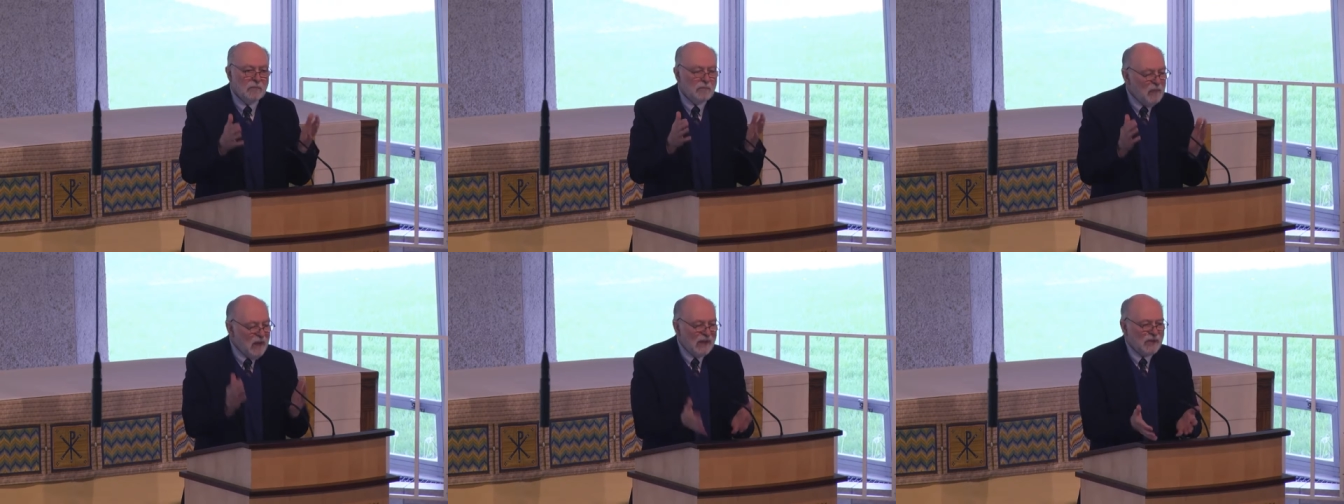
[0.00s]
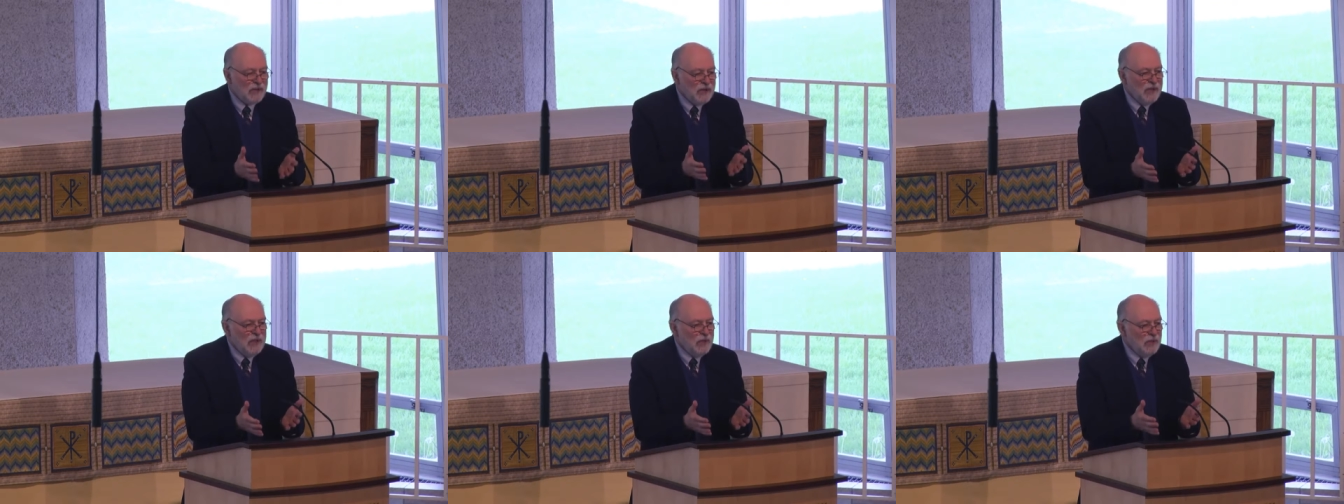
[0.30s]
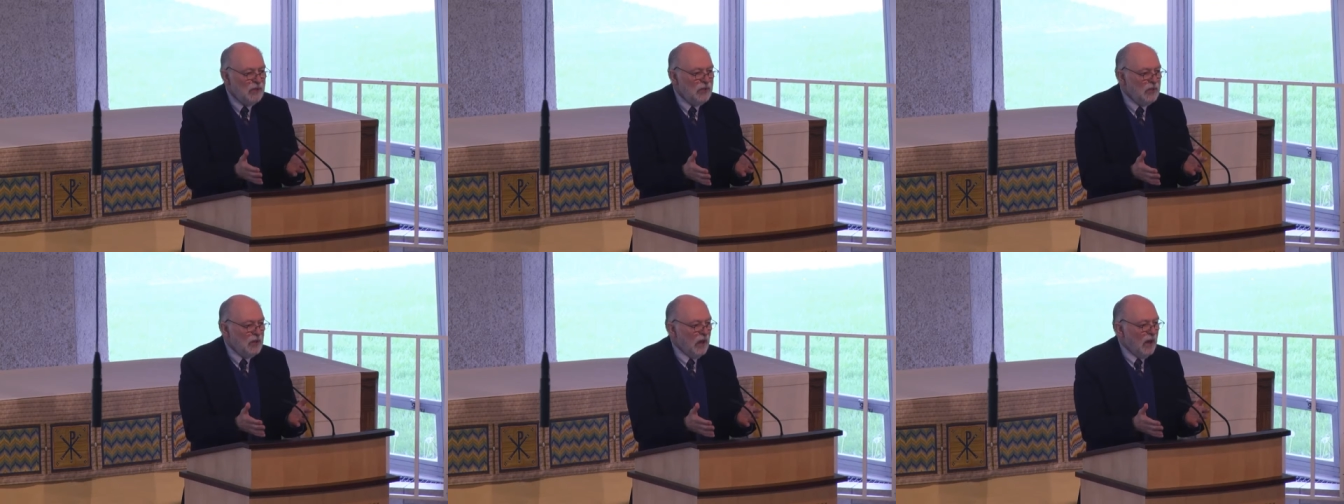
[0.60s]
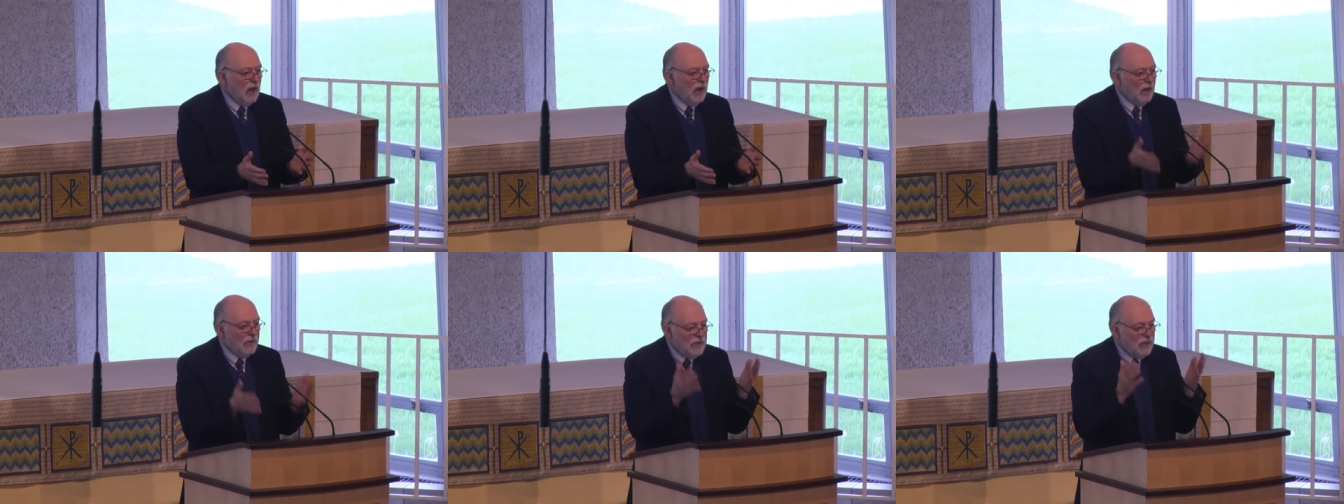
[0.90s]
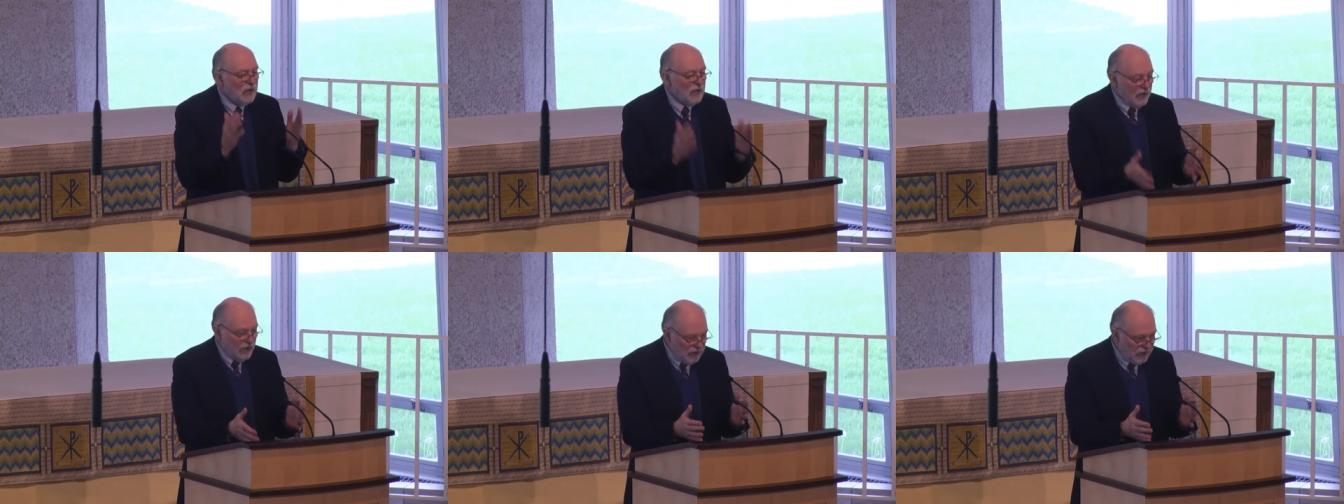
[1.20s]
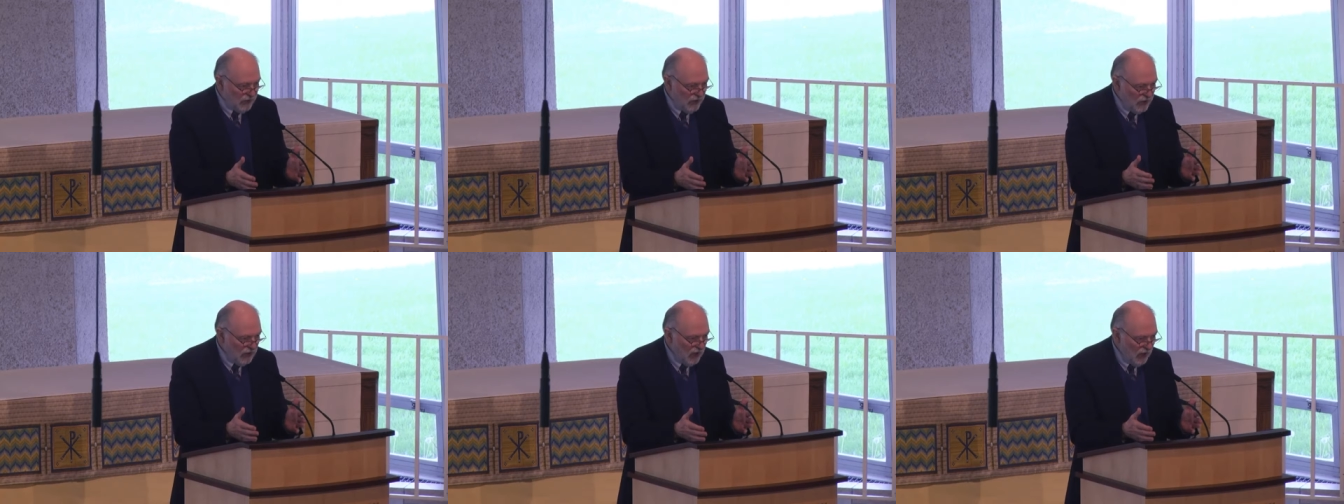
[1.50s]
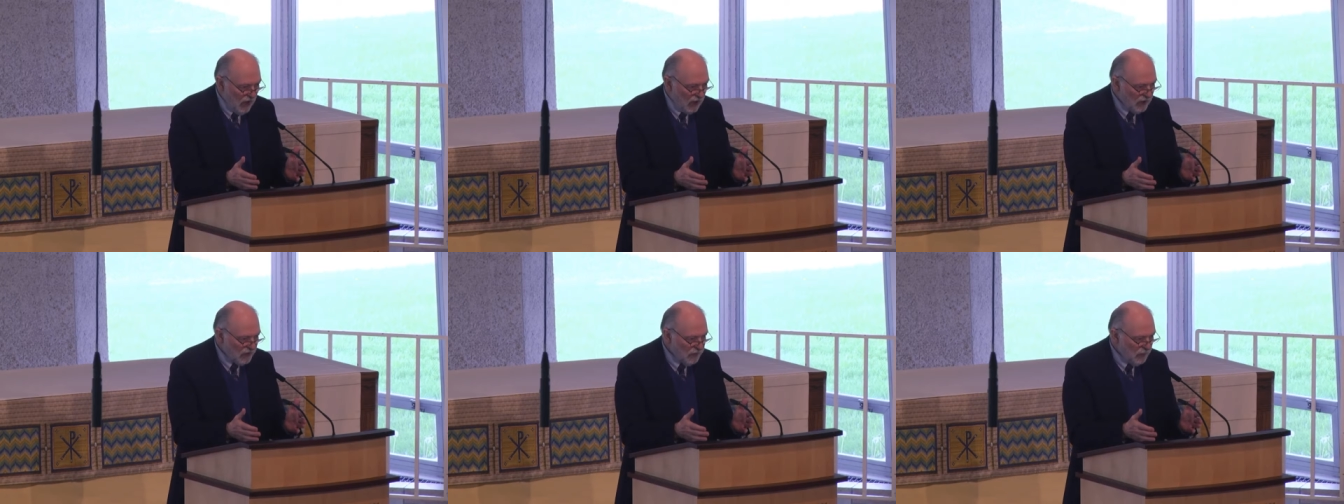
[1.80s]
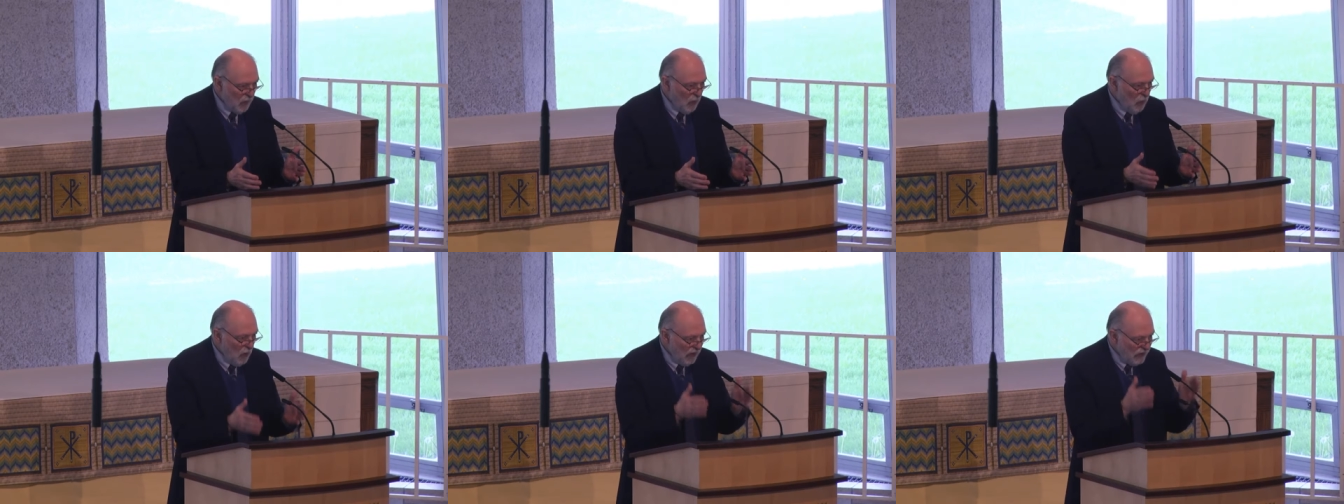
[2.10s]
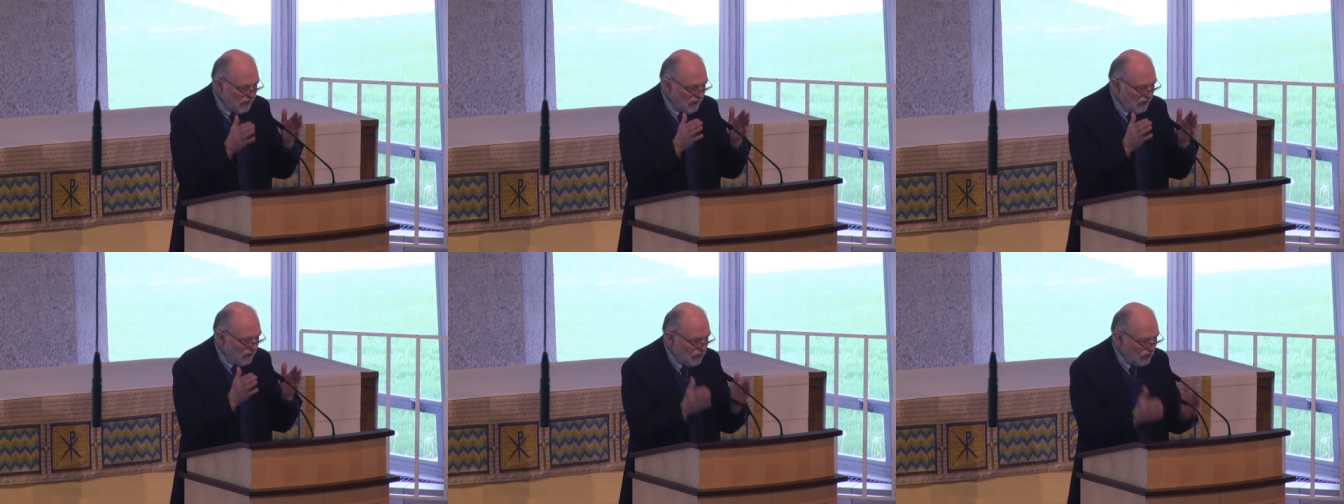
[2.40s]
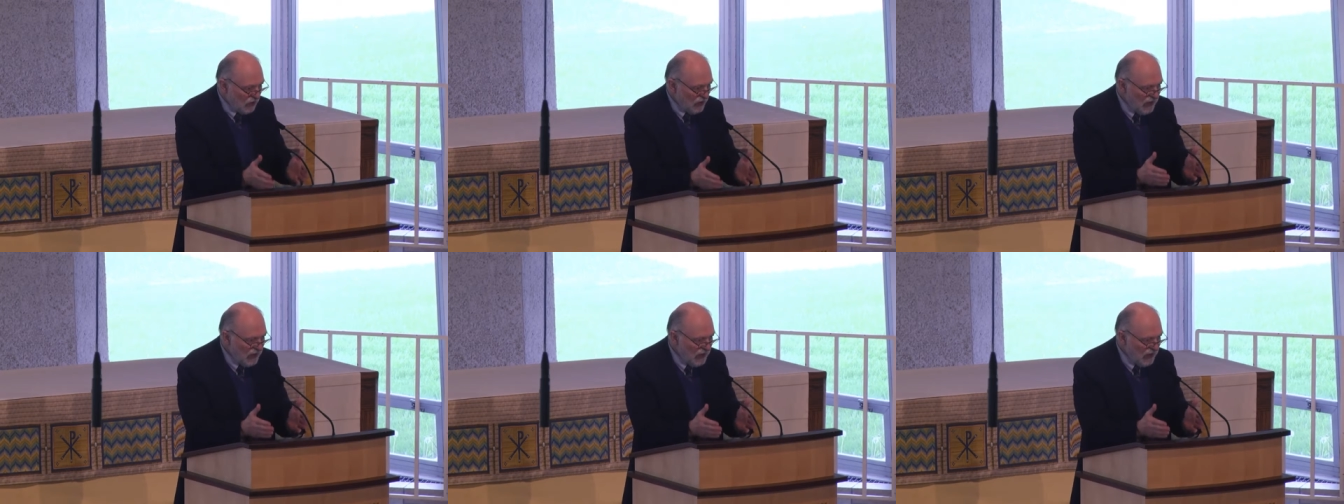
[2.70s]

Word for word: message of the Christian gospel was that